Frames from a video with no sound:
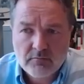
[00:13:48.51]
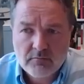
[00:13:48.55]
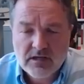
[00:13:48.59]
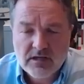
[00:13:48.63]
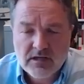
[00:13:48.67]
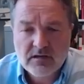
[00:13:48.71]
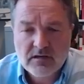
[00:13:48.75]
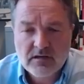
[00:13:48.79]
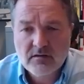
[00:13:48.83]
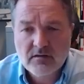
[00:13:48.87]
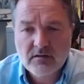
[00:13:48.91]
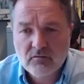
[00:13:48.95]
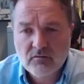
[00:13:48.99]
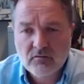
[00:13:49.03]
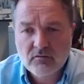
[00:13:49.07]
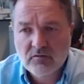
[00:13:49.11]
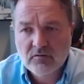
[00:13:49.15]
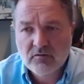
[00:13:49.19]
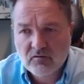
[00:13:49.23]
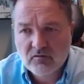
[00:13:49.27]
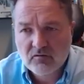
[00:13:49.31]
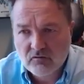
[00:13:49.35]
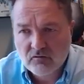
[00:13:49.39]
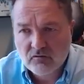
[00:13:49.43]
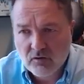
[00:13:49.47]
meaning to
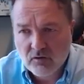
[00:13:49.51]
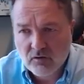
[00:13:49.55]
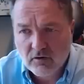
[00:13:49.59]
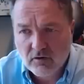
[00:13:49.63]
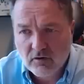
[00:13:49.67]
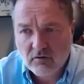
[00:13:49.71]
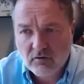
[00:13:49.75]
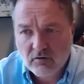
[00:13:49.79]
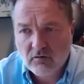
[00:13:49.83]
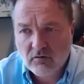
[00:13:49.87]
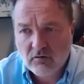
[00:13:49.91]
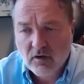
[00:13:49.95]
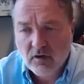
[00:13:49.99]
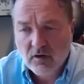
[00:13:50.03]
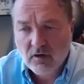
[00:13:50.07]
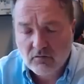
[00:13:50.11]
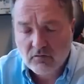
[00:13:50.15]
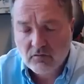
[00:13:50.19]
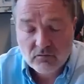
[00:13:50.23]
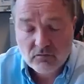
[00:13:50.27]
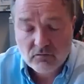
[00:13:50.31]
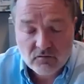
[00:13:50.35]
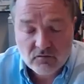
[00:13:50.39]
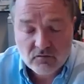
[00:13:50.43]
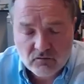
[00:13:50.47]

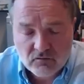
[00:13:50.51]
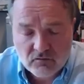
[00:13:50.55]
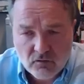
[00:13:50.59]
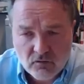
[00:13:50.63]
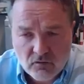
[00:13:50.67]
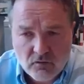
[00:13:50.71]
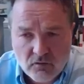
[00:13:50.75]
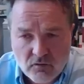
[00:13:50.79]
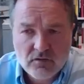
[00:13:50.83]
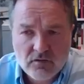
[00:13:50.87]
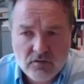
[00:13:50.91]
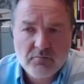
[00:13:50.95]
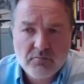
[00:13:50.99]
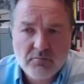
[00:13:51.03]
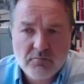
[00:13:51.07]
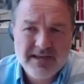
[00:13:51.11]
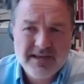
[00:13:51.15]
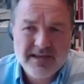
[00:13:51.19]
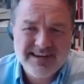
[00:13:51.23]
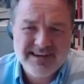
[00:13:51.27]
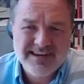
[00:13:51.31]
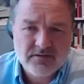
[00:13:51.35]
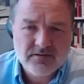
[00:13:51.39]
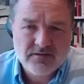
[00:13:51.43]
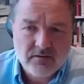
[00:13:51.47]
destroy the
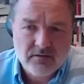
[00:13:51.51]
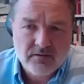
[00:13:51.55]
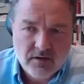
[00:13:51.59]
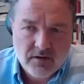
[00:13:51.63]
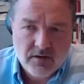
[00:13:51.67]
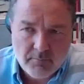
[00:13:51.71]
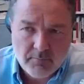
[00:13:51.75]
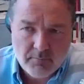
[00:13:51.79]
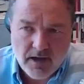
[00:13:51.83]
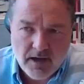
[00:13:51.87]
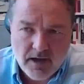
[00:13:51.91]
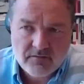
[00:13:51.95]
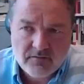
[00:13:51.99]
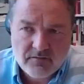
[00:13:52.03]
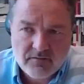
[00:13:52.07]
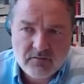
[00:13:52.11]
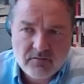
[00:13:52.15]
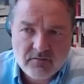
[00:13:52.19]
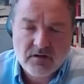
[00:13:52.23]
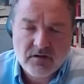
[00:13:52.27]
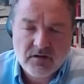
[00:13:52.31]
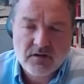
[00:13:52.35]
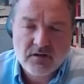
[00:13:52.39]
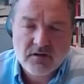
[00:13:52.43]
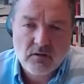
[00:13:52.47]
military
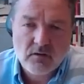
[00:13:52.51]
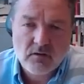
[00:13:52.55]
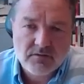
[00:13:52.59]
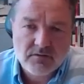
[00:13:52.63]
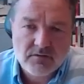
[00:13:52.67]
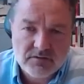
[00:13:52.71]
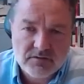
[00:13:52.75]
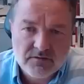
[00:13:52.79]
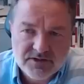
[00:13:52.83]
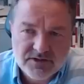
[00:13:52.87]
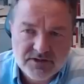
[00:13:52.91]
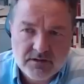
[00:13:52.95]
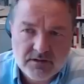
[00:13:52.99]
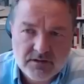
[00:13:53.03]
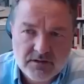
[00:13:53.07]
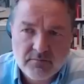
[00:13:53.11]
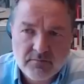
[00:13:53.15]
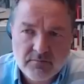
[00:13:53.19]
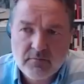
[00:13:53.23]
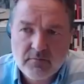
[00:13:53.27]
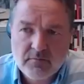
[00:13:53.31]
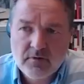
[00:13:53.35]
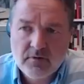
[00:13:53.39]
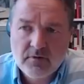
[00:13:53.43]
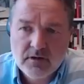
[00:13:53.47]
capacity of the
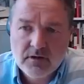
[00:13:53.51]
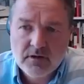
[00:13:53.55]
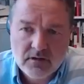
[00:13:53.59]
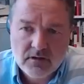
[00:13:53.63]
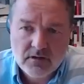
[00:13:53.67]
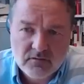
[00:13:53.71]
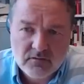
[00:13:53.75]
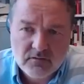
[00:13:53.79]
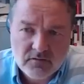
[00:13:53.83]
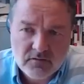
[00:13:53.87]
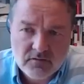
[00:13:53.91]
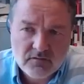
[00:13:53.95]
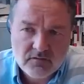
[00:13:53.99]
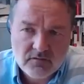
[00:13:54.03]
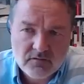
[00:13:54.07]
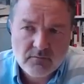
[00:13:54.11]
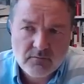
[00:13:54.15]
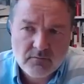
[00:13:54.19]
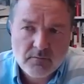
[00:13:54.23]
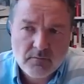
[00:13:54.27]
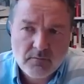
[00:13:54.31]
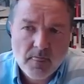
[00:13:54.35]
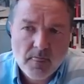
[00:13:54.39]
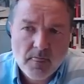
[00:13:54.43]
regime in Addis.